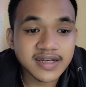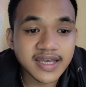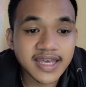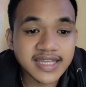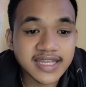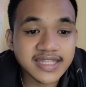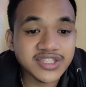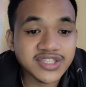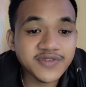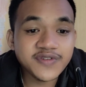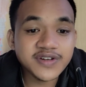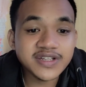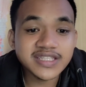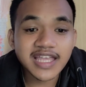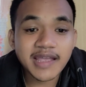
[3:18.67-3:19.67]
and the
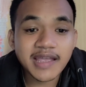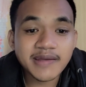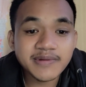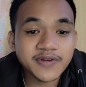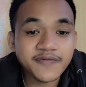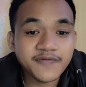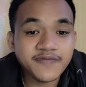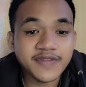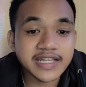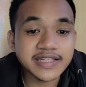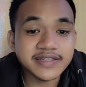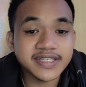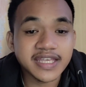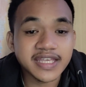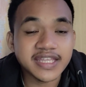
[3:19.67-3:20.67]
different types of
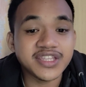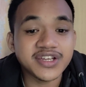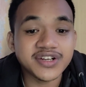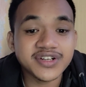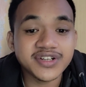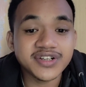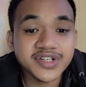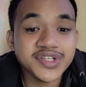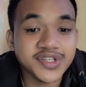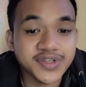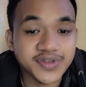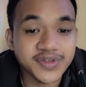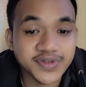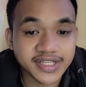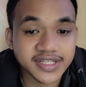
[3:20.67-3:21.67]
knives and their
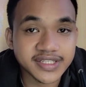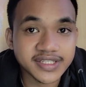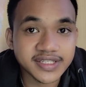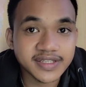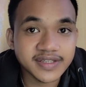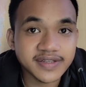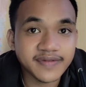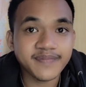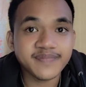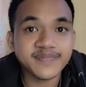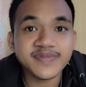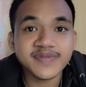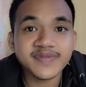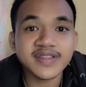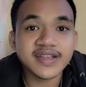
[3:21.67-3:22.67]
uses.
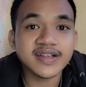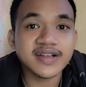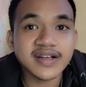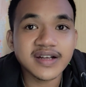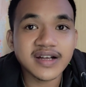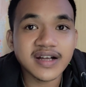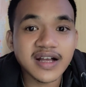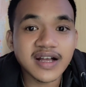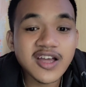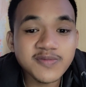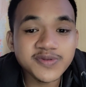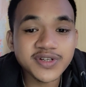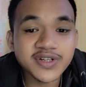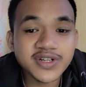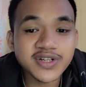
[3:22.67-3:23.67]
I
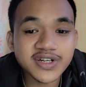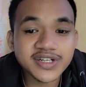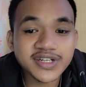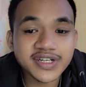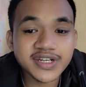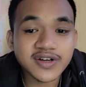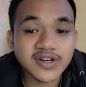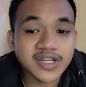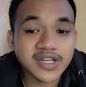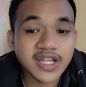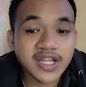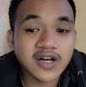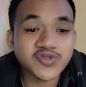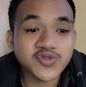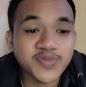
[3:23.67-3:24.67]
also learned on
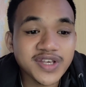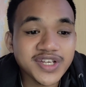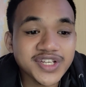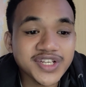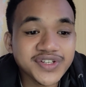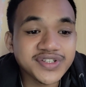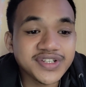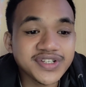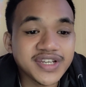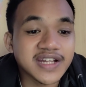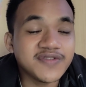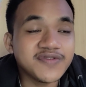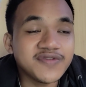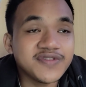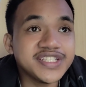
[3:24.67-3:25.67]
how to measure the
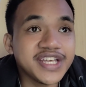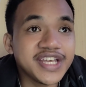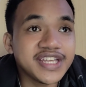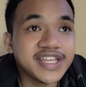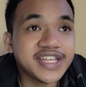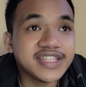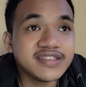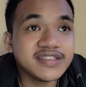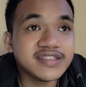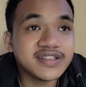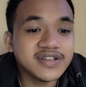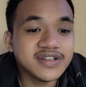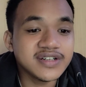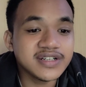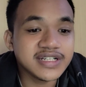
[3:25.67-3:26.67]
ingredients,
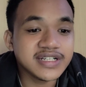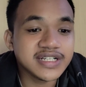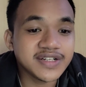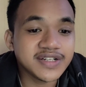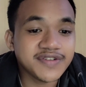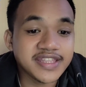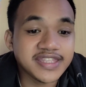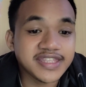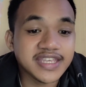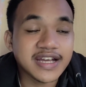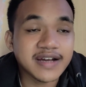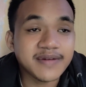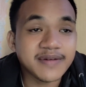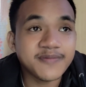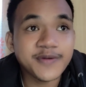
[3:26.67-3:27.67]

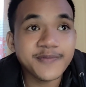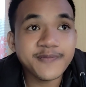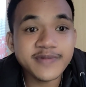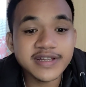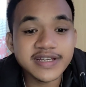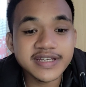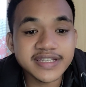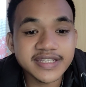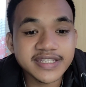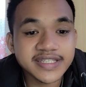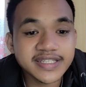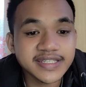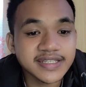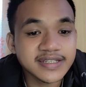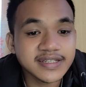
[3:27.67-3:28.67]
creating a prep
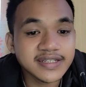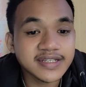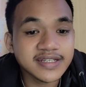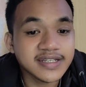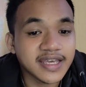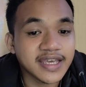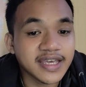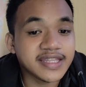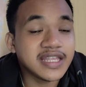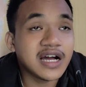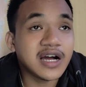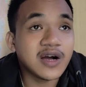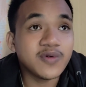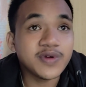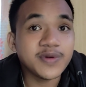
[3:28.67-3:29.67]
list, and
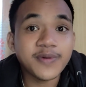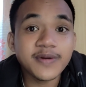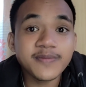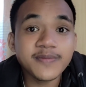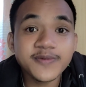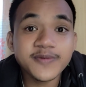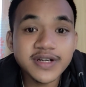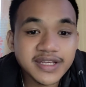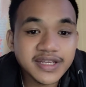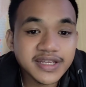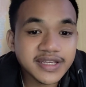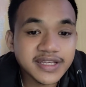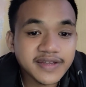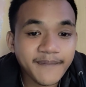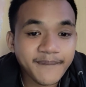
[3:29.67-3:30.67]
how we properly